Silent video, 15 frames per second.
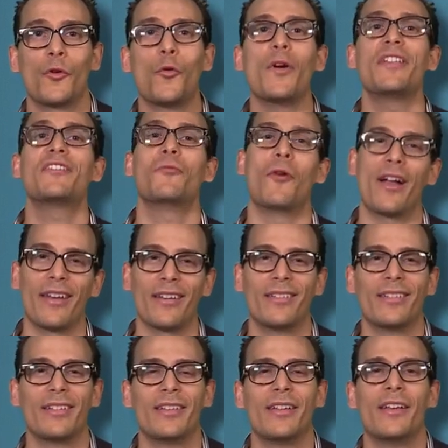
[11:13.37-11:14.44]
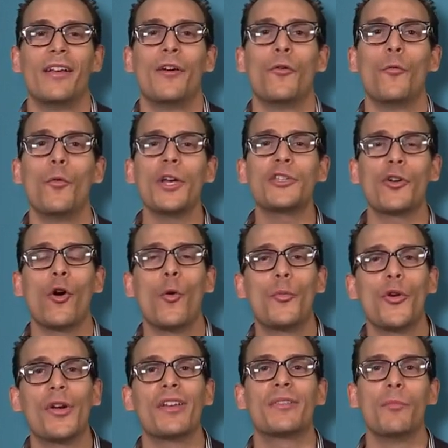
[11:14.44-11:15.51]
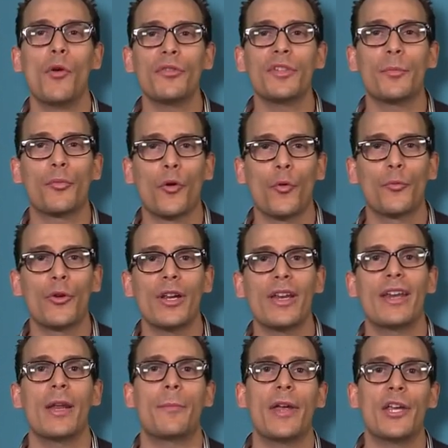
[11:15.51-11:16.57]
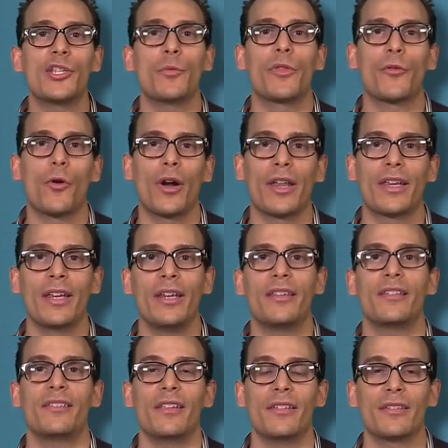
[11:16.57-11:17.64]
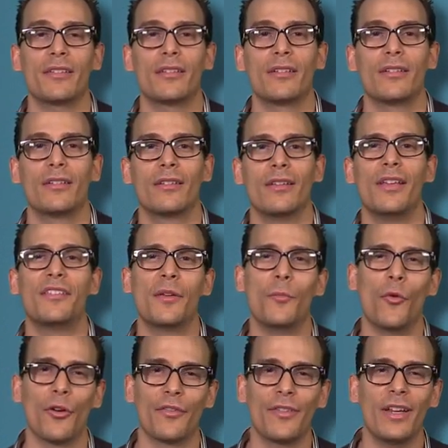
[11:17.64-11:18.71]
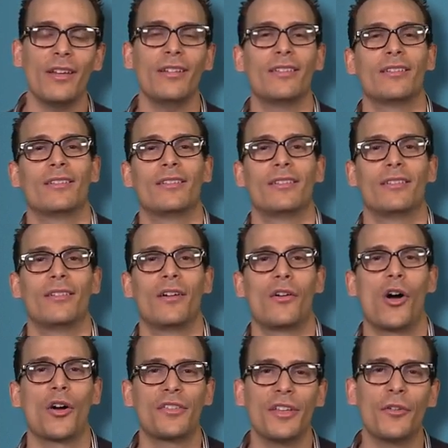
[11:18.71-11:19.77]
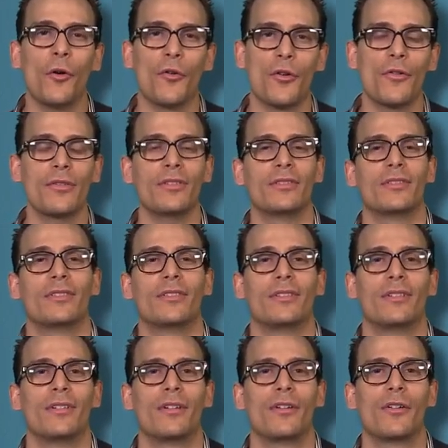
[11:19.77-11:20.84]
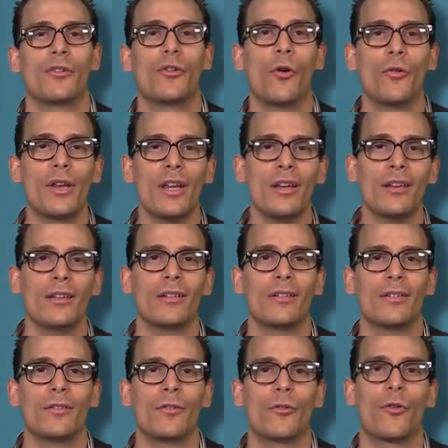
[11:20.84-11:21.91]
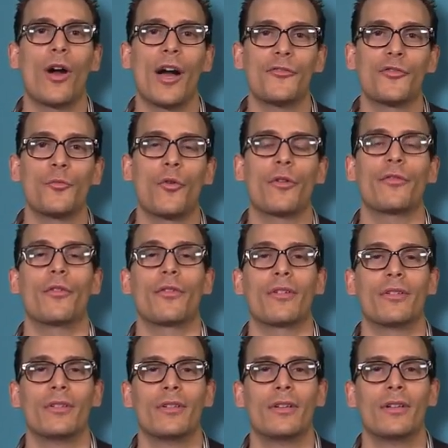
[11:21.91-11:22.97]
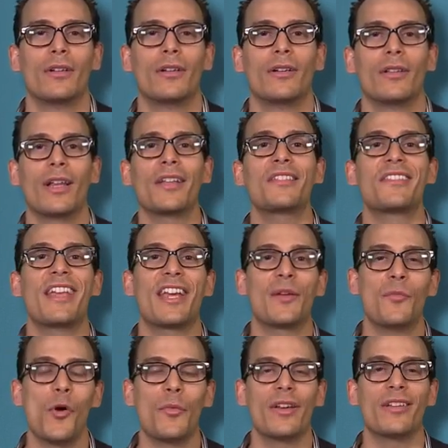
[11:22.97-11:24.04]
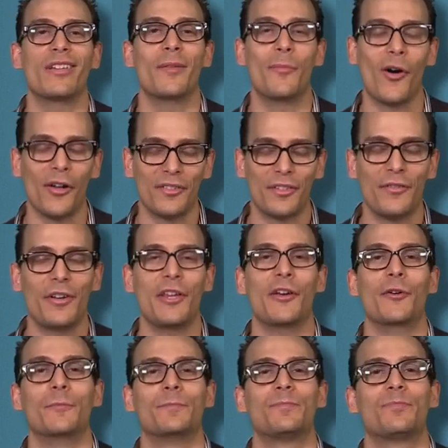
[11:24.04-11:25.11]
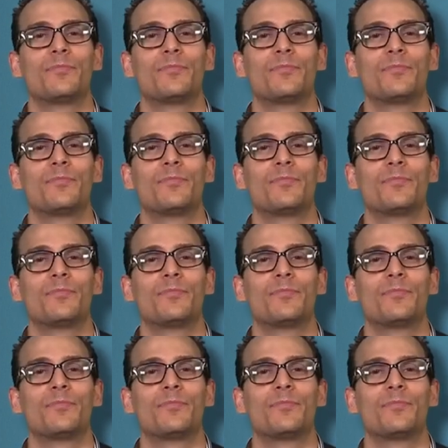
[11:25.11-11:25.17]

Quiz 1. Which opioid is most appropriate in a patient with chronic kidney disease? Is it morphine, oxycodone, codeine, or hydromorphone? Let's take a moment and pause the video.